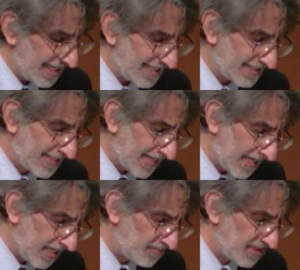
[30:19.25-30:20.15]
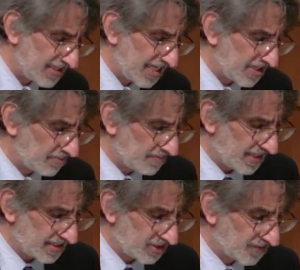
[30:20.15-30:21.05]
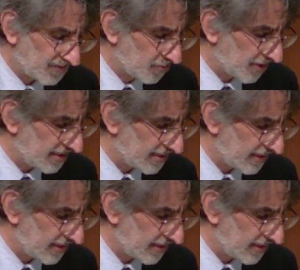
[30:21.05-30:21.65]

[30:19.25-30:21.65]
is the unmistakable message of his grave,